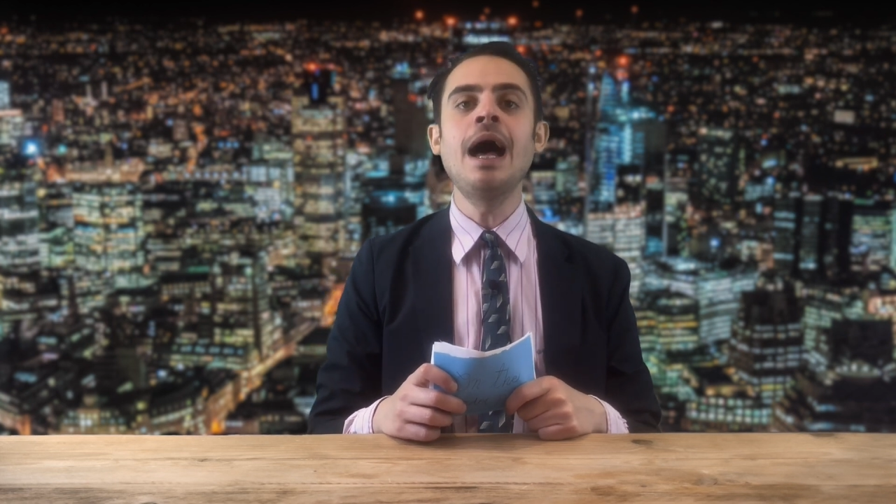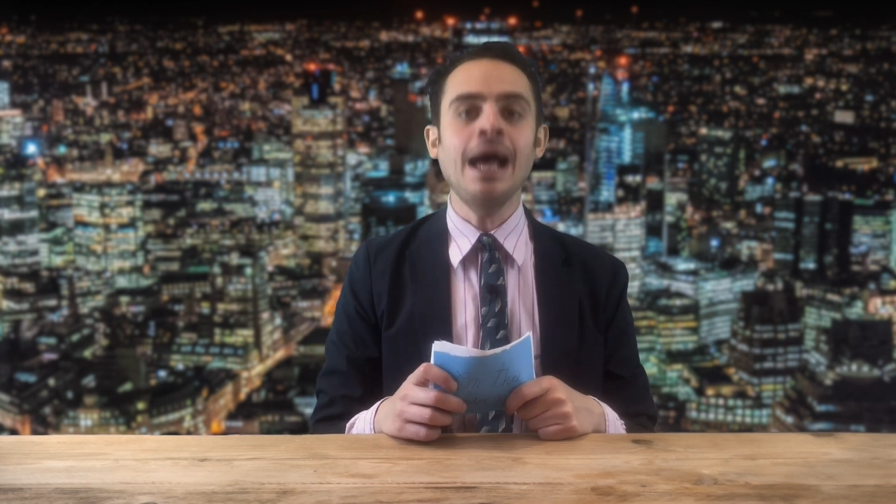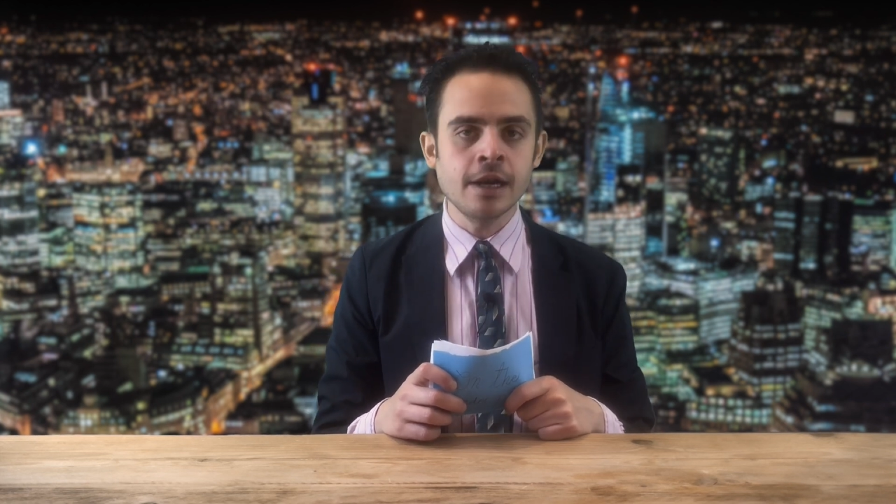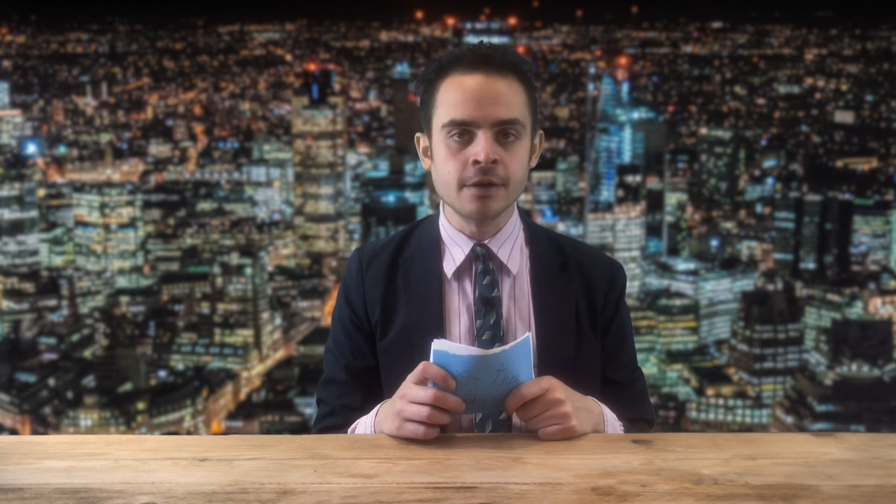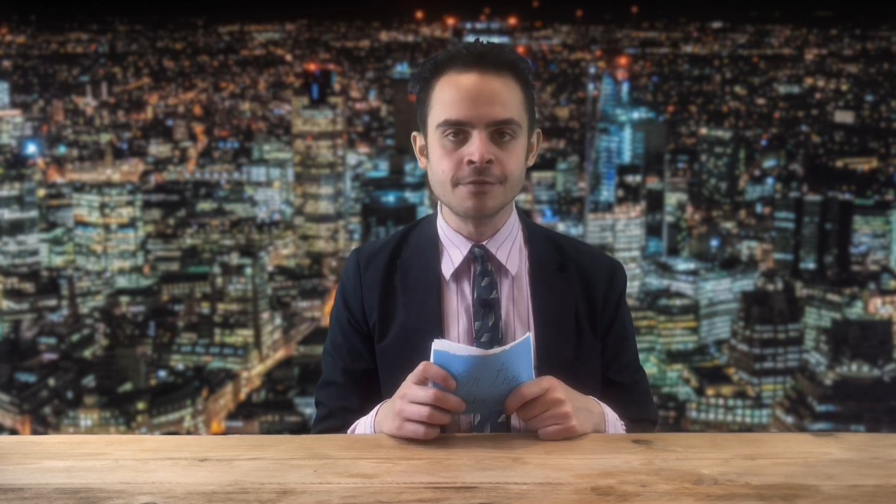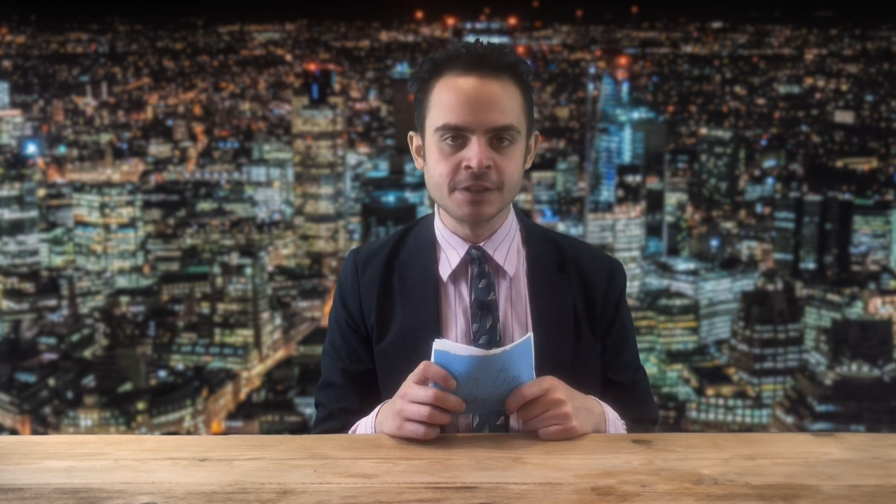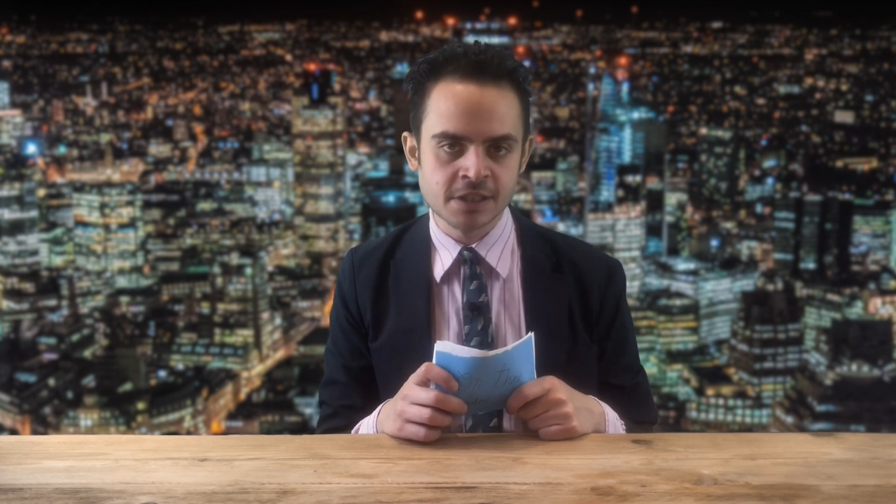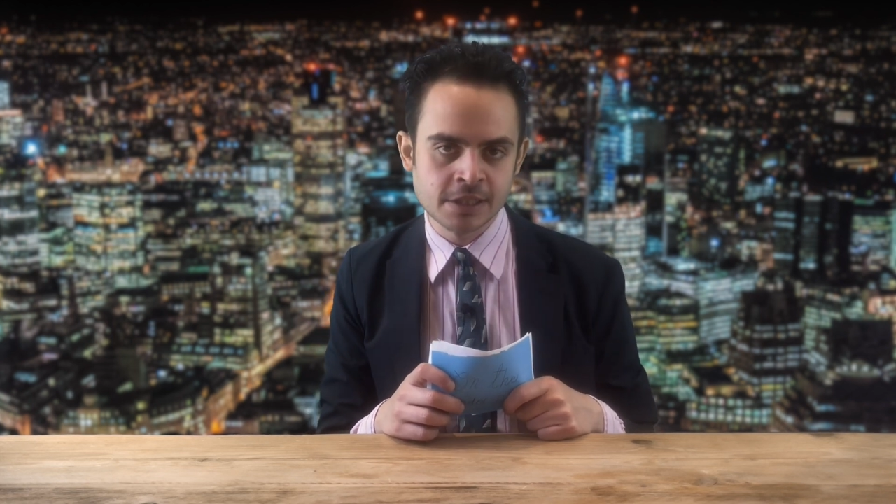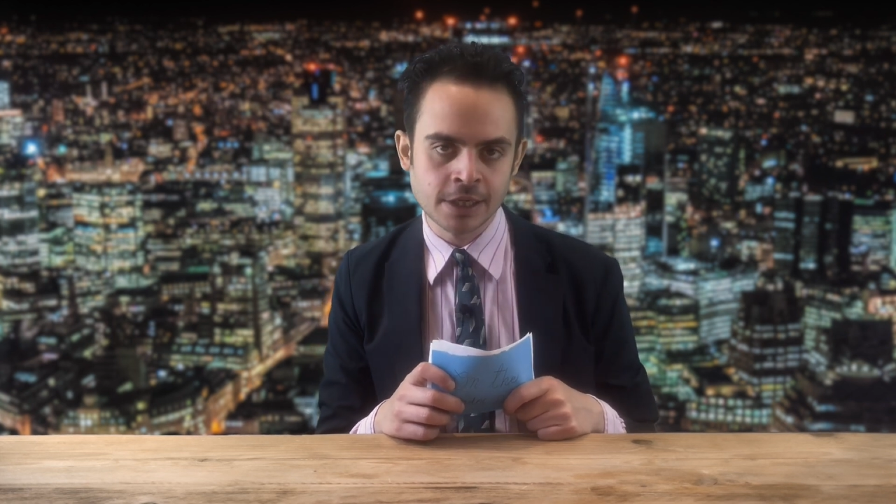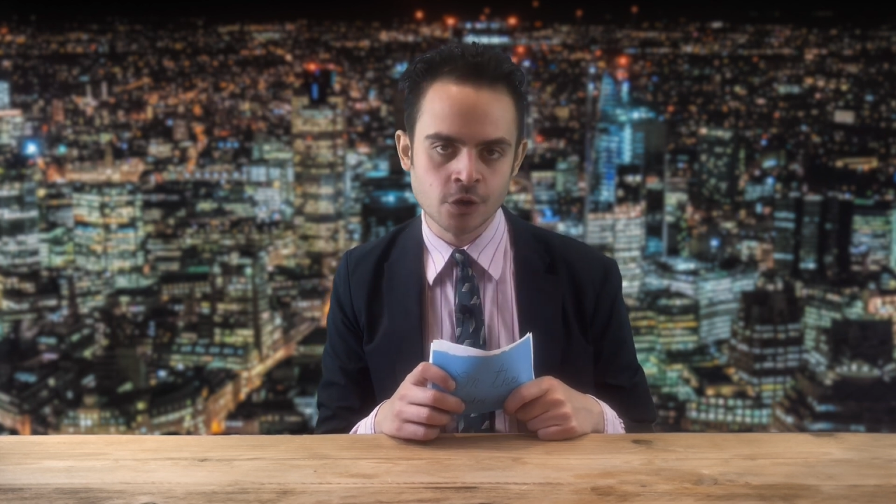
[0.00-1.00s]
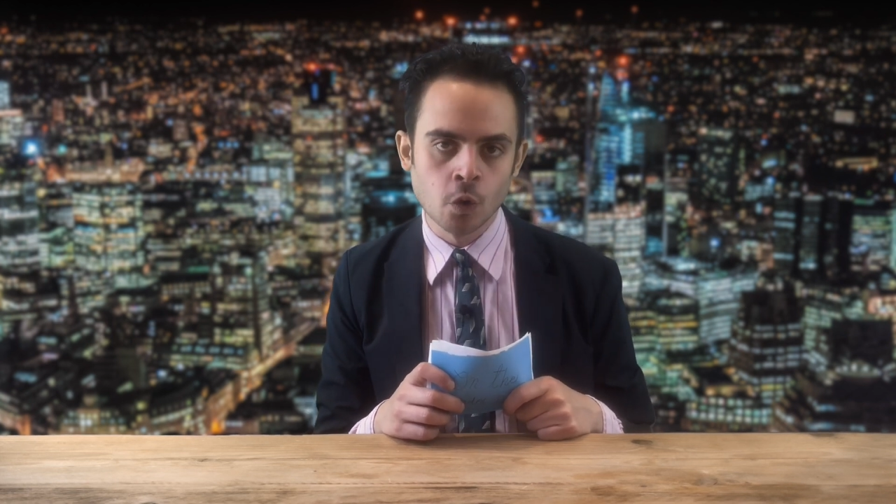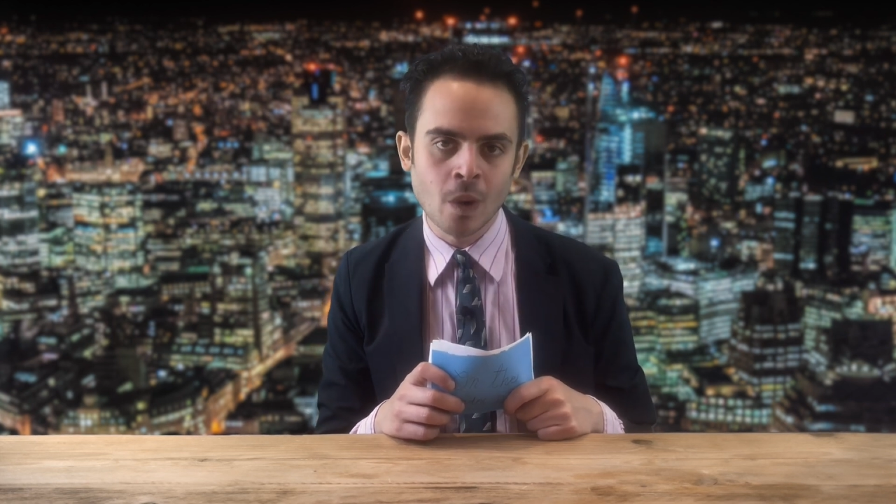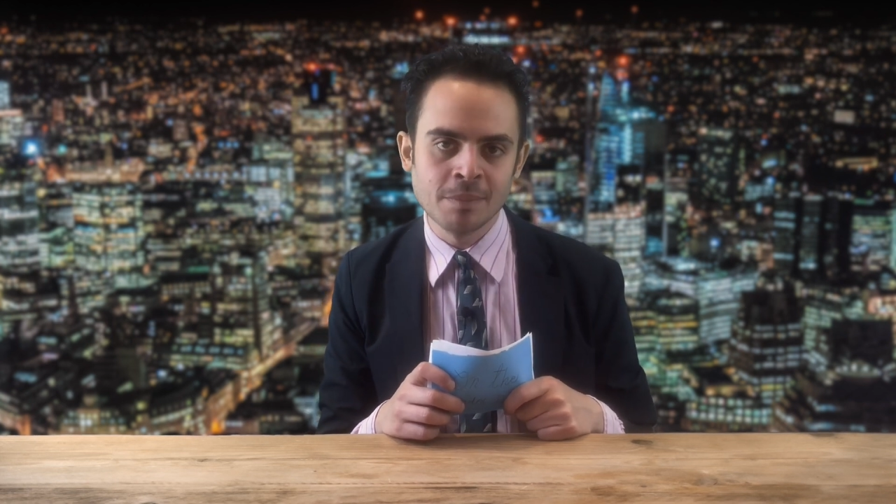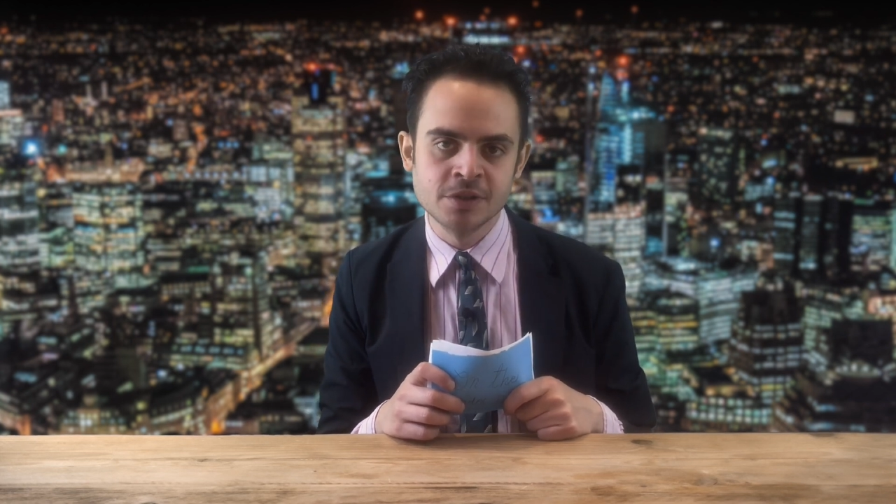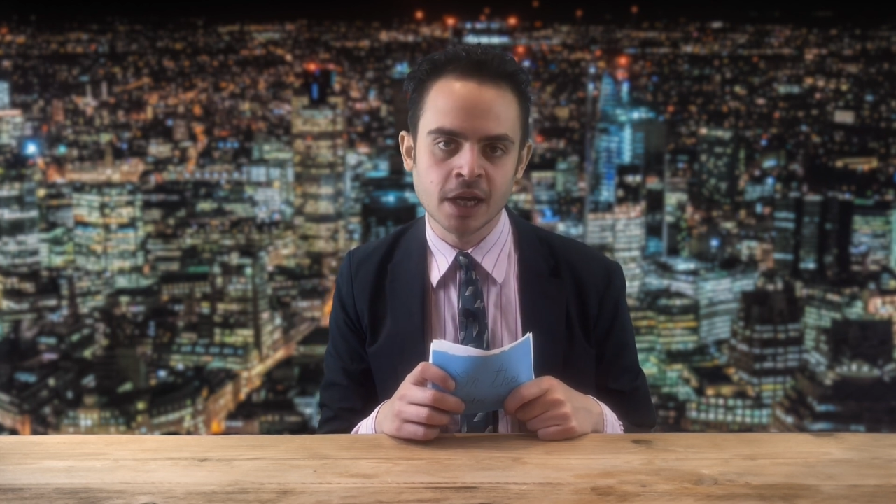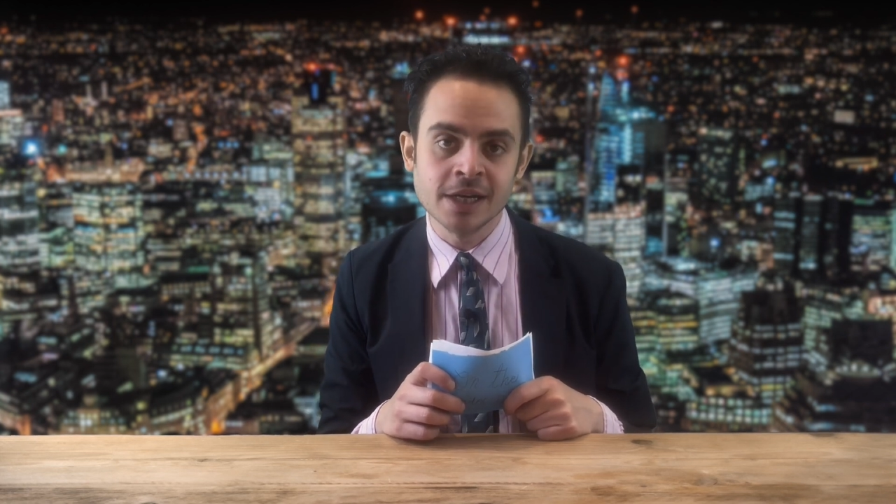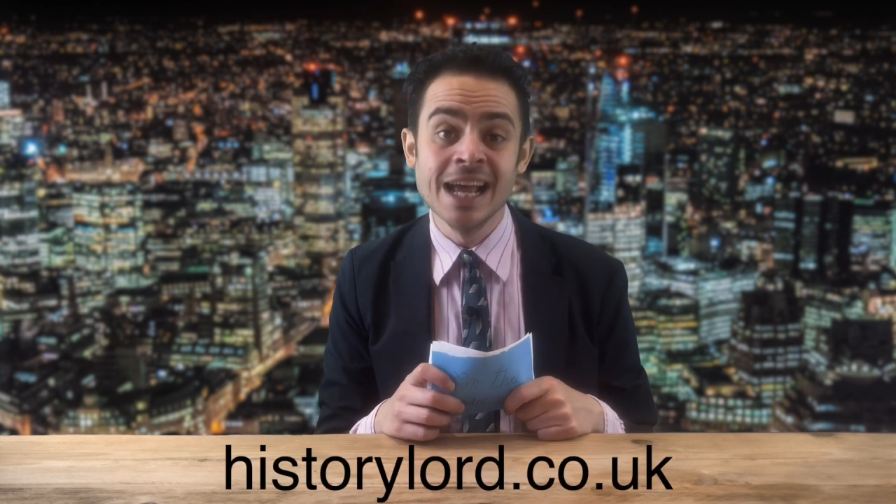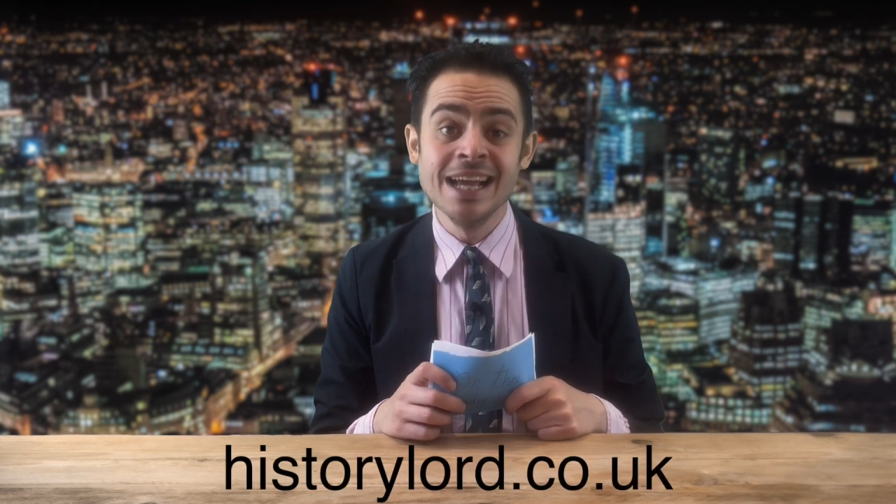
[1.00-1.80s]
and visiting your website,